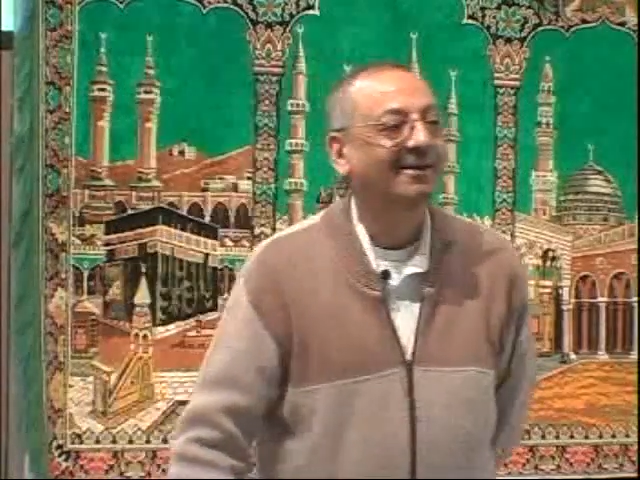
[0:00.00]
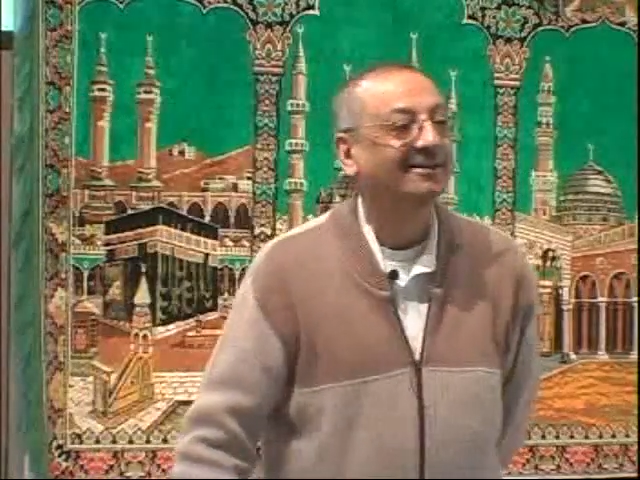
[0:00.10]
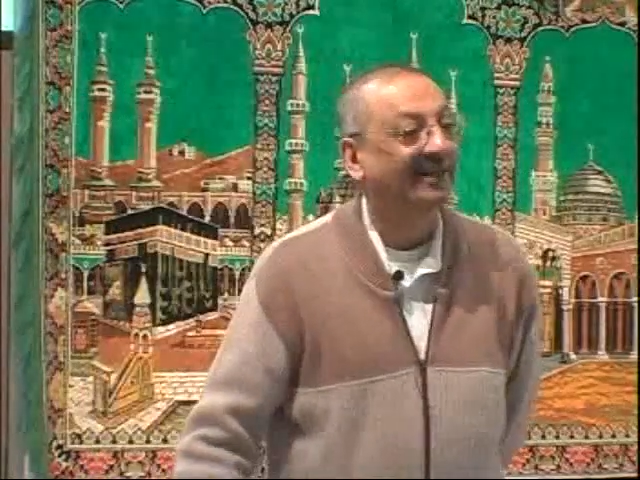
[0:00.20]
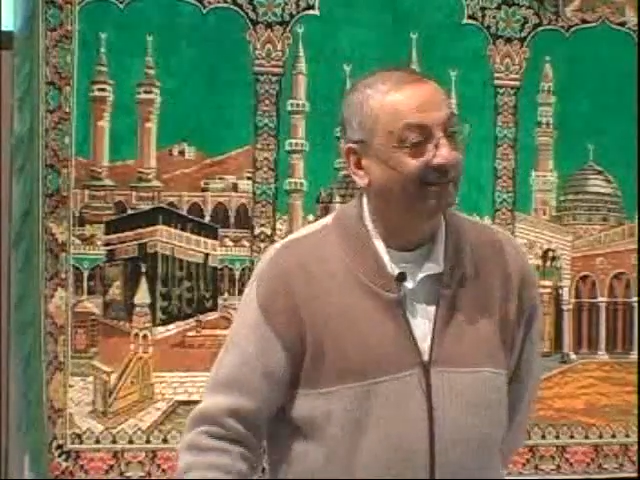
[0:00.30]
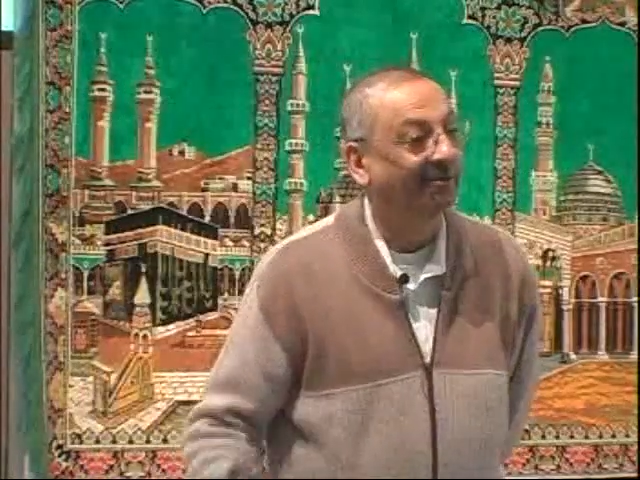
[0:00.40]

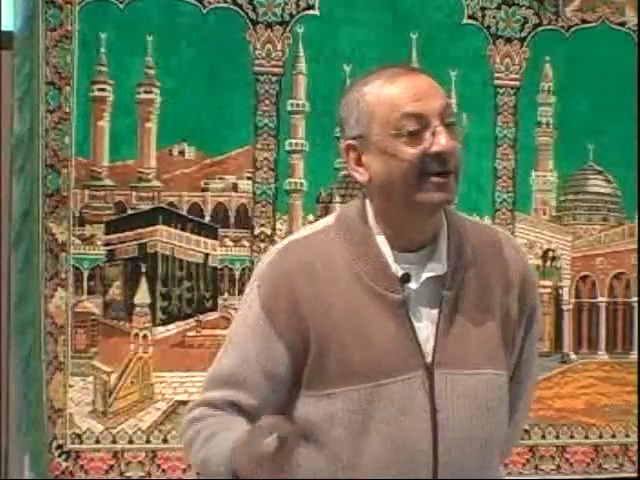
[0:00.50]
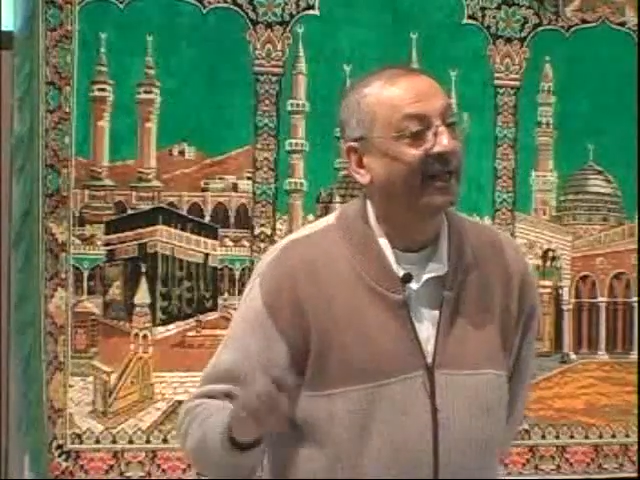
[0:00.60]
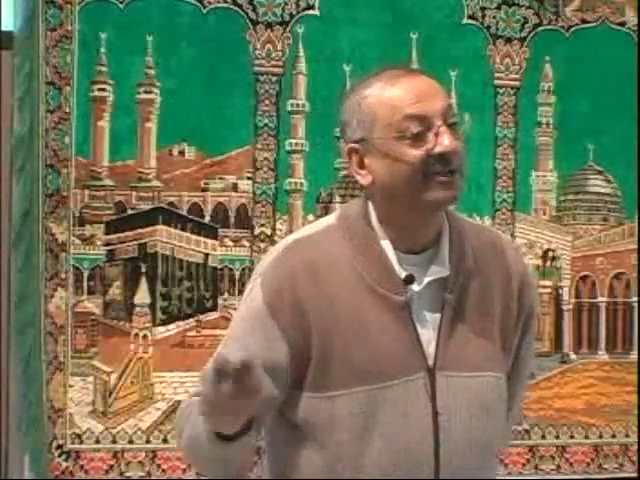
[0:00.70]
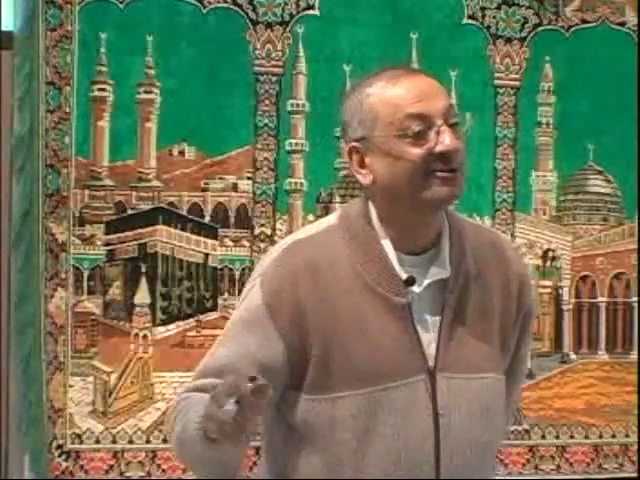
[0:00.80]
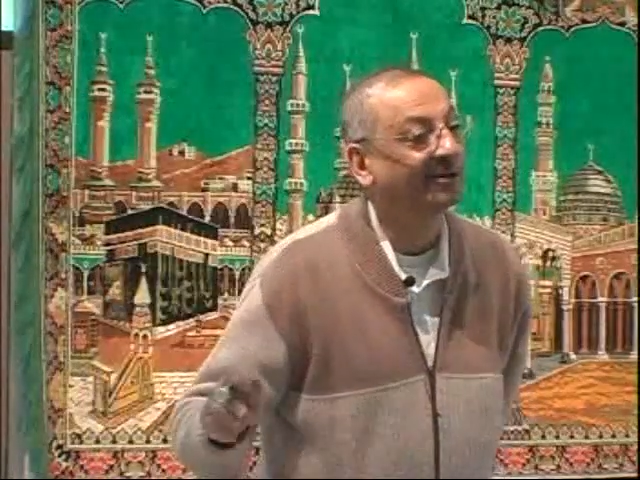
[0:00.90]
Then one
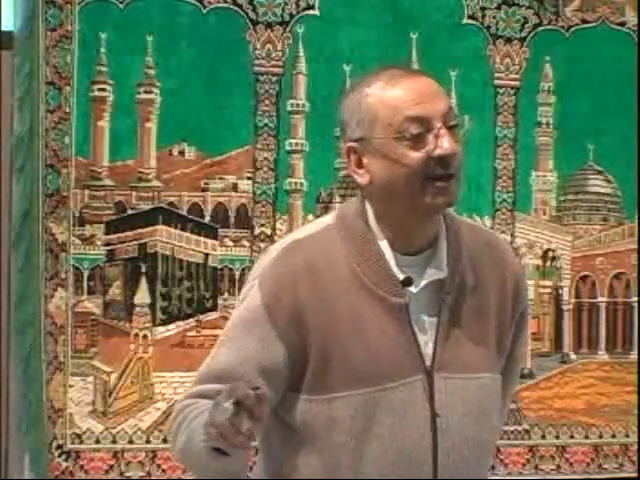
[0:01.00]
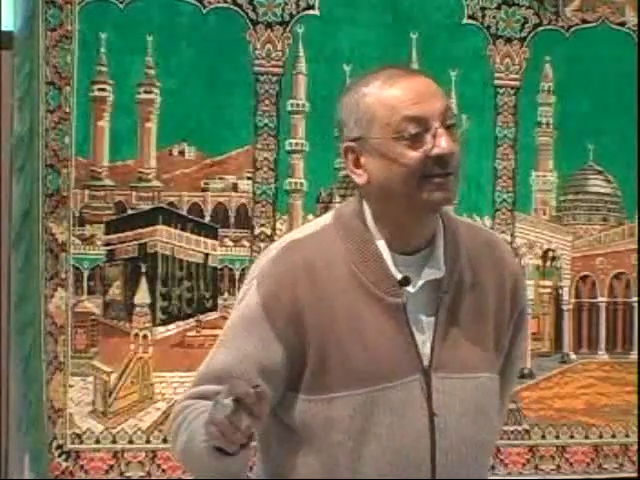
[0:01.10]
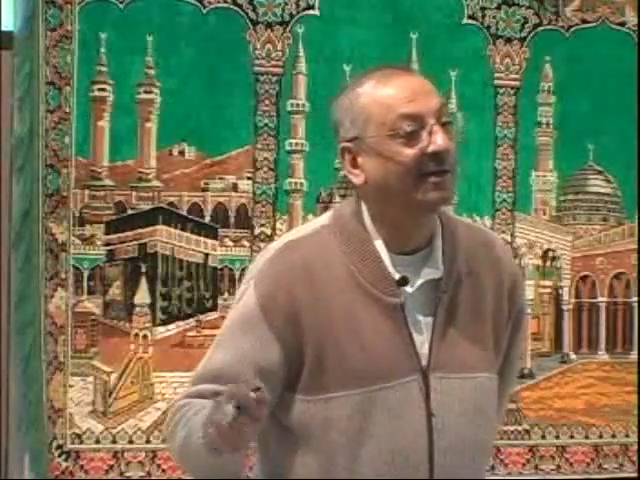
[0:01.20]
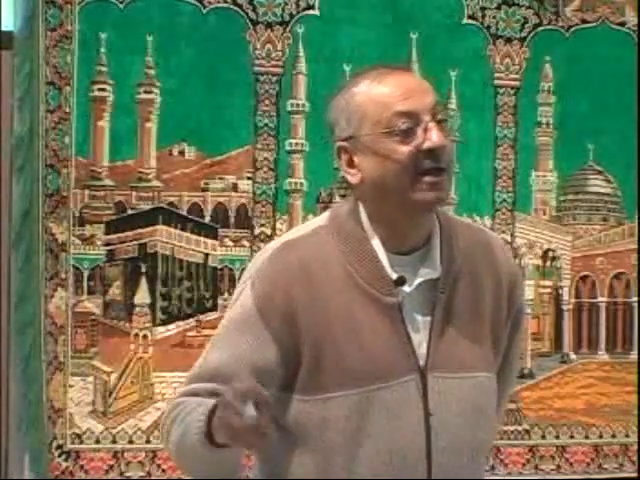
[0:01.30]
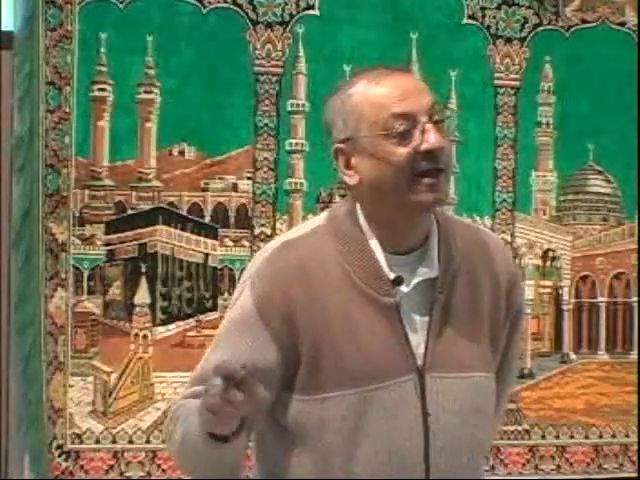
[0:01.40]
extra
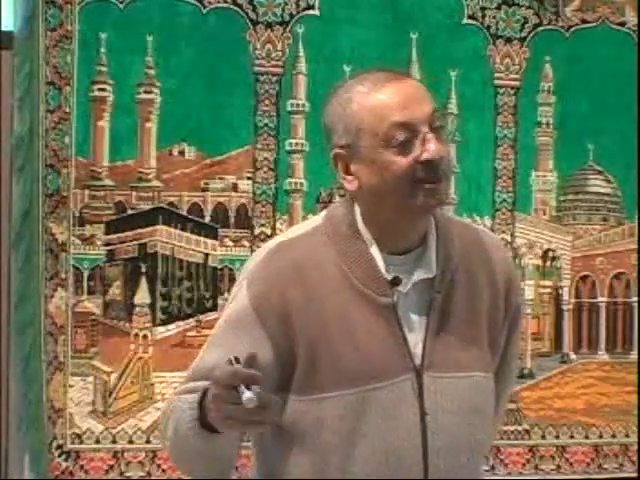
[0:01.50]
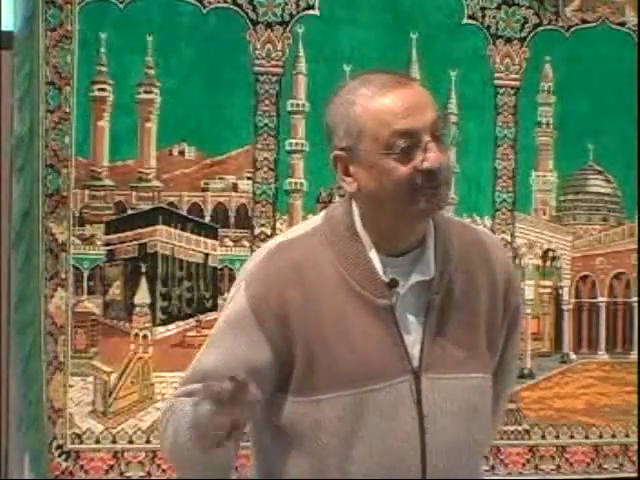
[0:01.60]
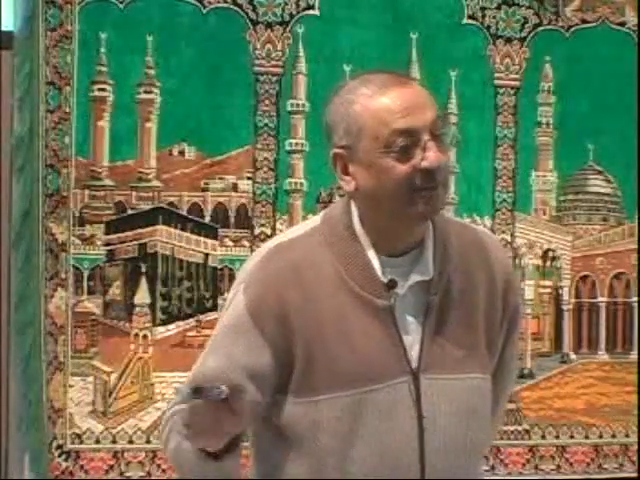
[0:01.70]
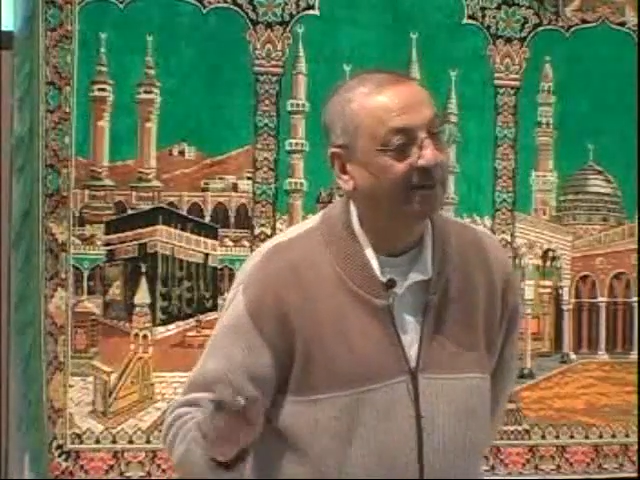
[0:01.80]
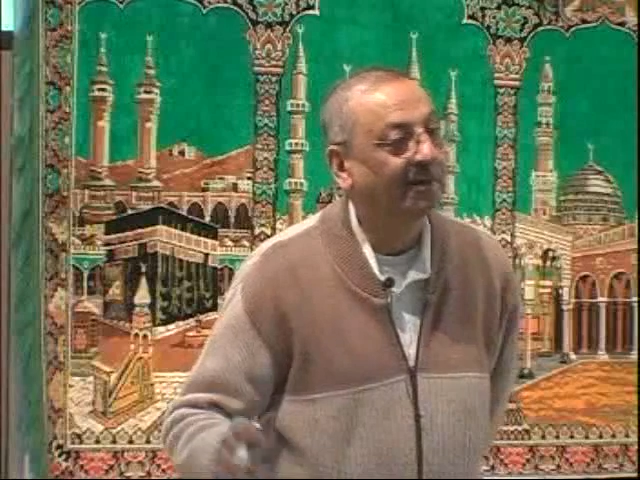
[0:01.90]
ta has
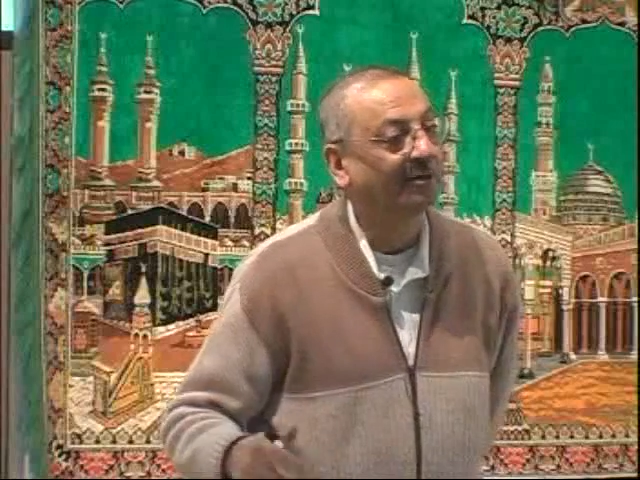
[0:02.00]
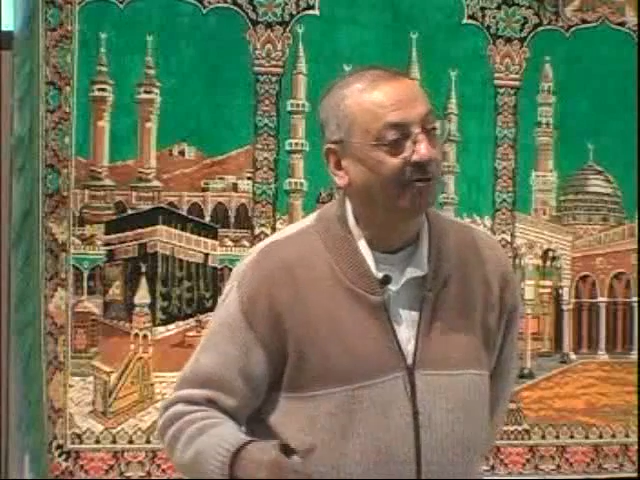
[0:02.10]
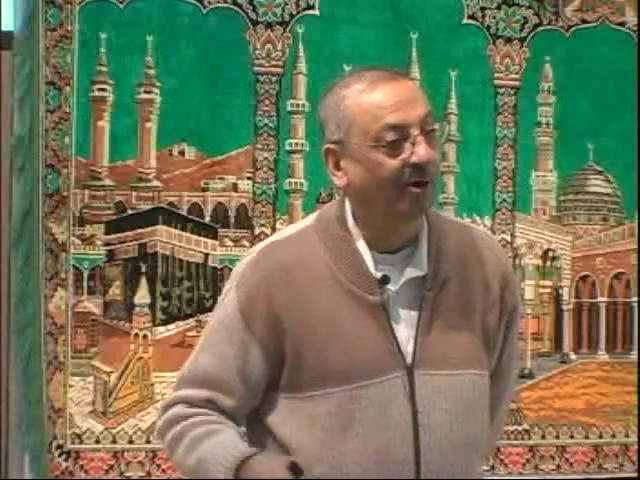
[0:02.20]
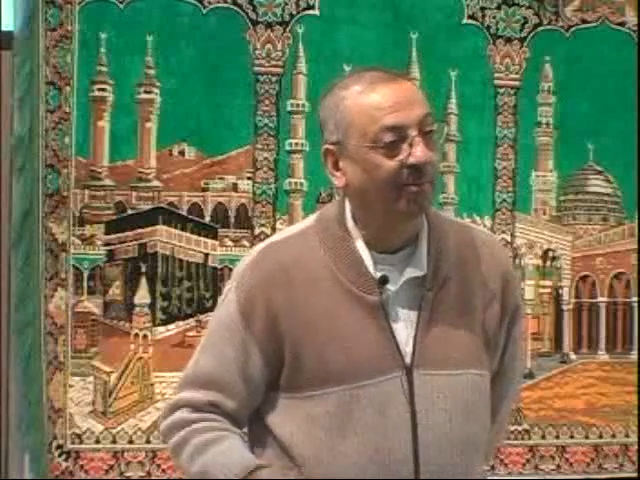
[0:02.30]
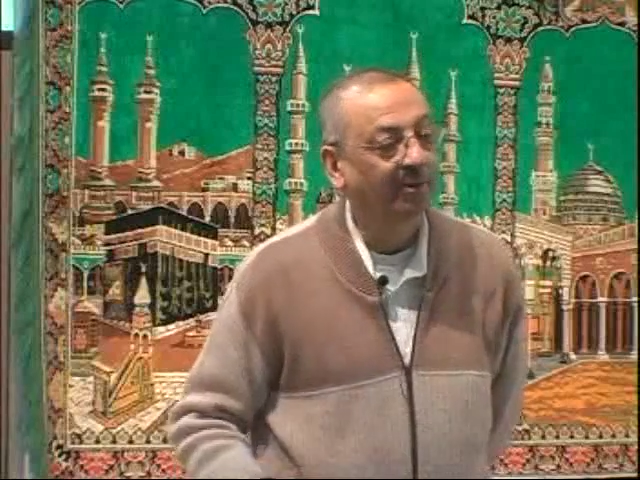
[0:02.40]
been
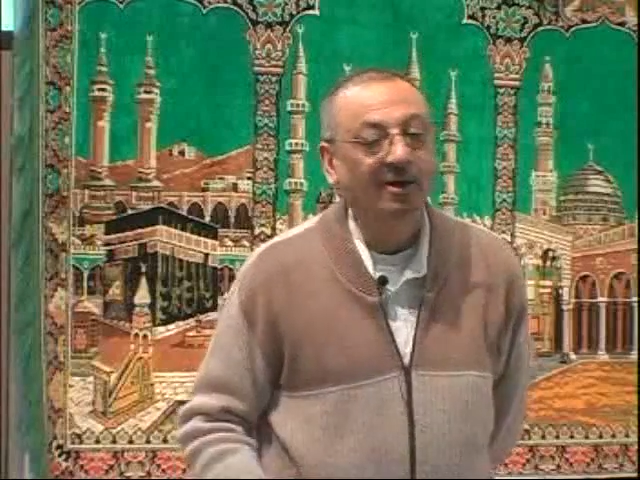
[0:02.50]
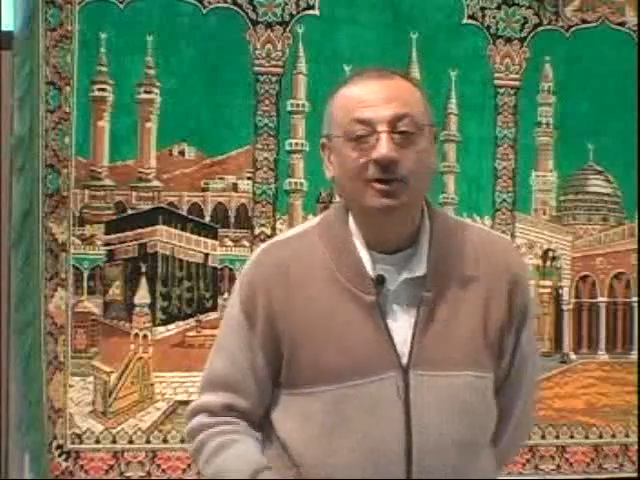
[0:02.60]
dropped.